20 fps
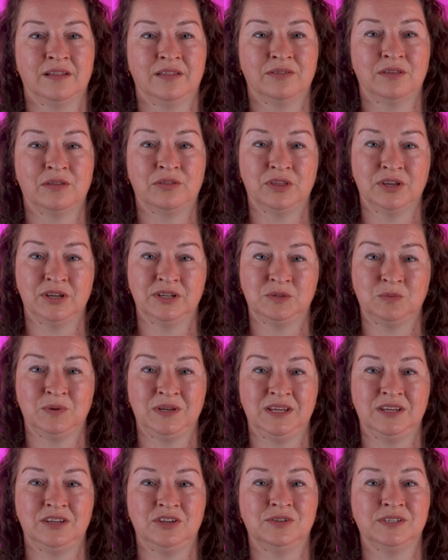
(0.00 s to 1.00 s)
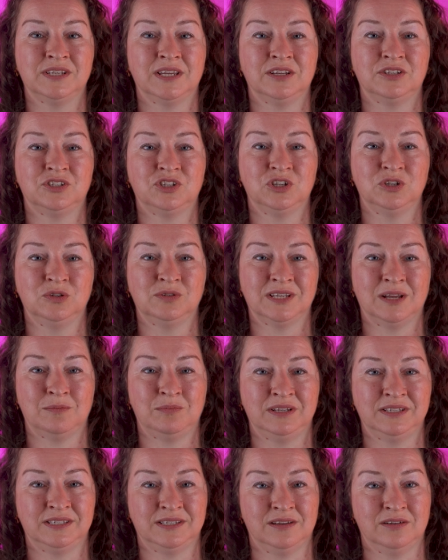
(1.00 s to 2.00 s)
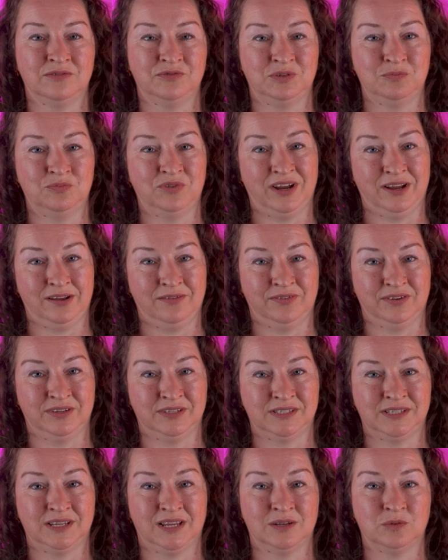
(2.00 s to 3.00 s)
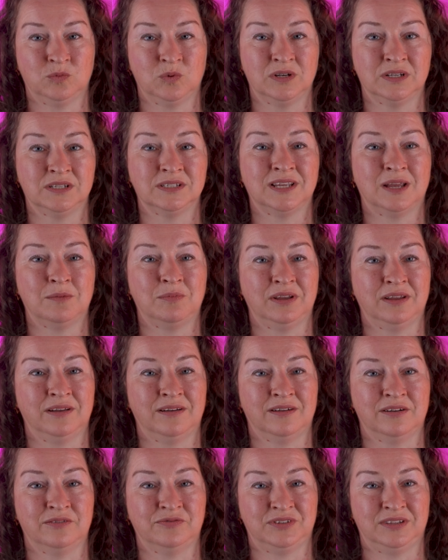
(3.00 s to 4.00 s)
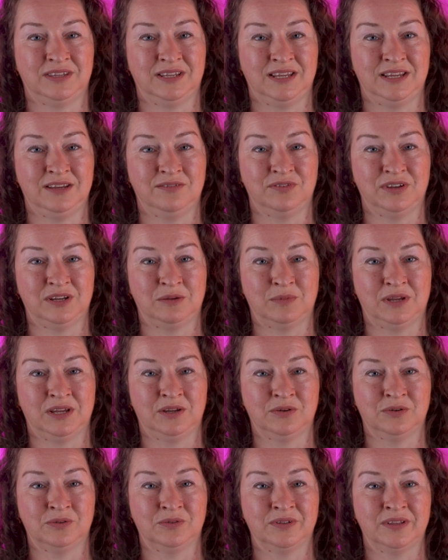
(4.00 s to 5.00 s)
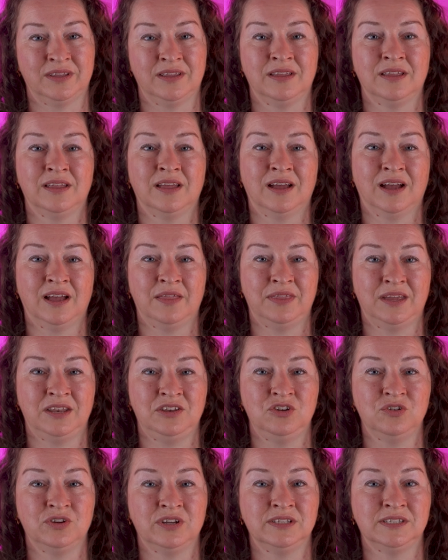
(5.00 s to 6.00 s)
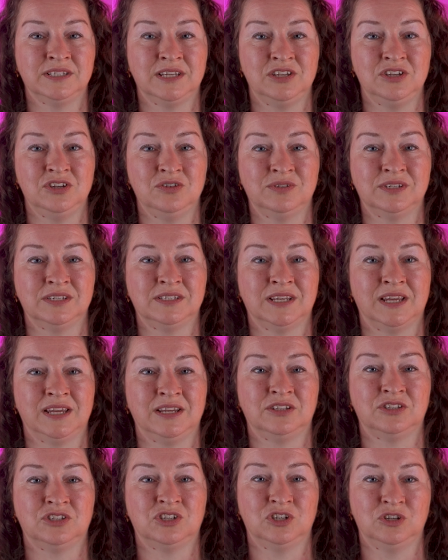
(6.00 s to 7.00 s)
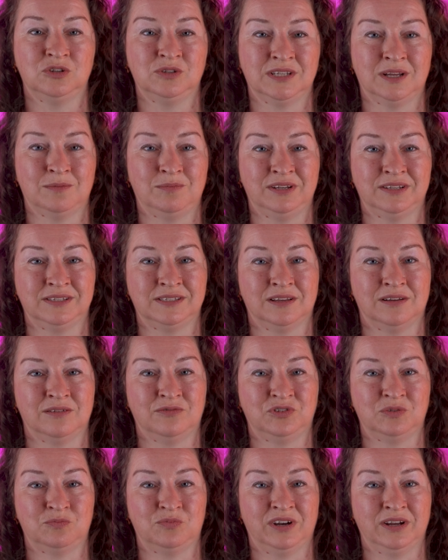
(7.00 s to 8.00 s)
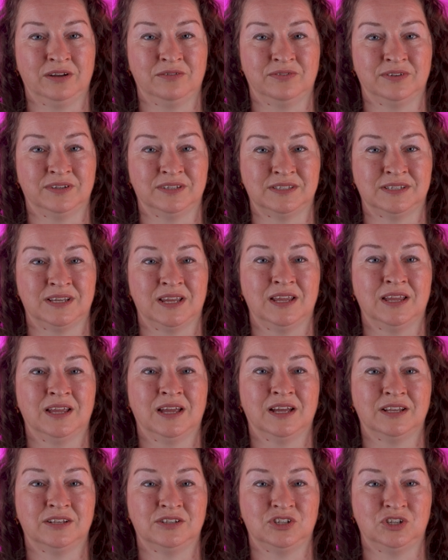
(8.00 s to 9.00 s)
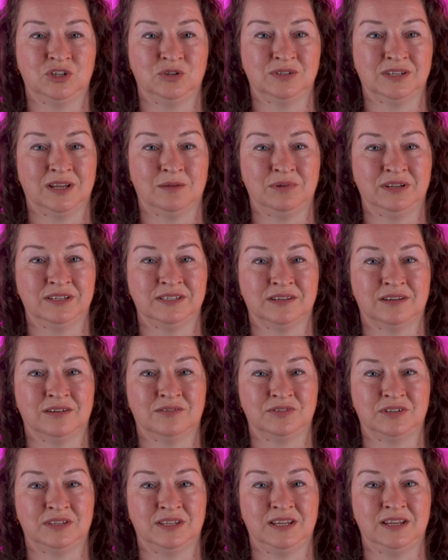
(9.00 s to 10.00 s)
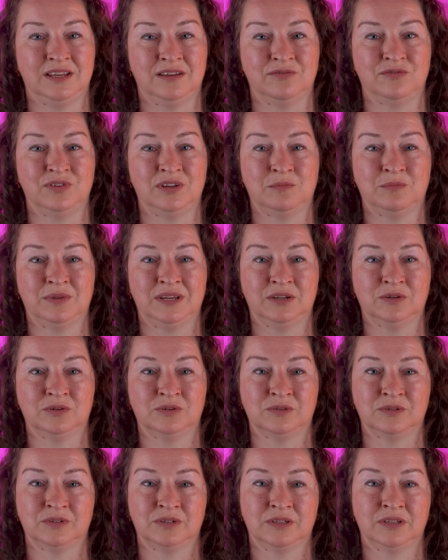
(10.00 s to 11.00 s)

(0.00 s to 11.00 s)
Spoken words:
The third week, you take 2 tablets after breakfast and 1 tablet after the evening meal. And then you continue to take 2 tablets after breakfast and 2 tablets after the evening meal.